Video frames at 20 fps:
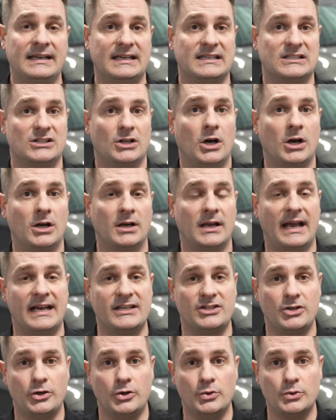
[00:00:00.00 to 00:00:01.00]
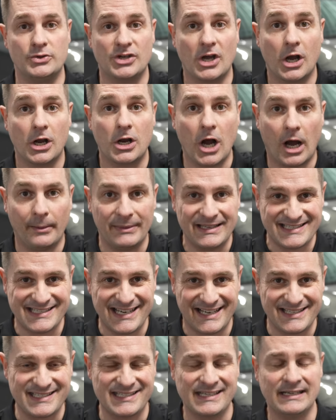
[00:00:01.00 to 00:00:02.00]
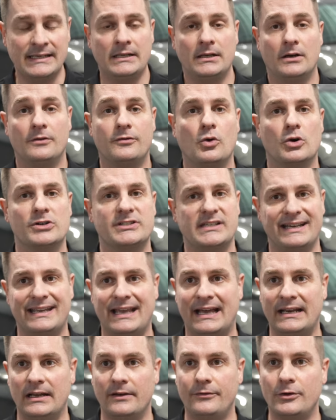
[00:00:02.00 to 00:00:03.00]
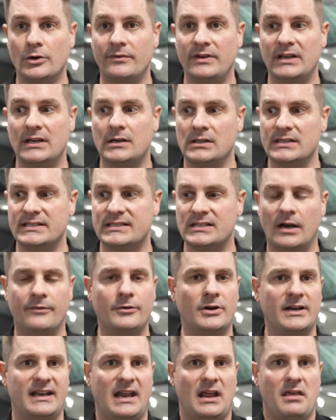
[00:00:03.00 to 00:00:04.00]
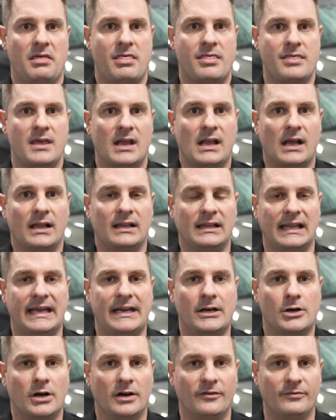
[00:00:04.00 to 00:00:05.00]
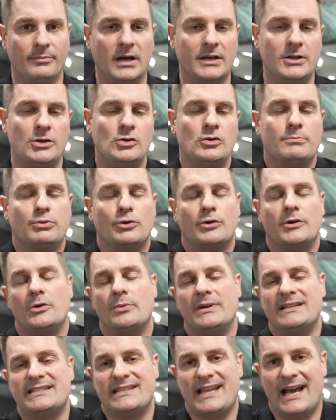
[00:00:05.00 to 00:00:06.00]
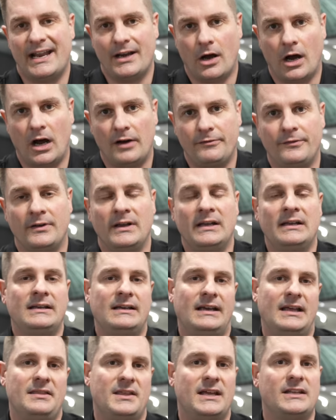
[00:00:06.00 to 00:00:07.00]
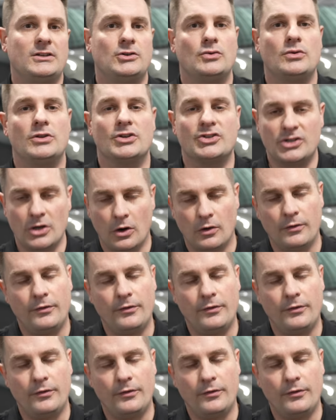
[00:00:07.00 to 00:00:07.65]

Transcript: as long as you use common sense. Of course, again, if your vehicle is covered in a thick layer of mud, you'd pre-rinse that off and then do the snow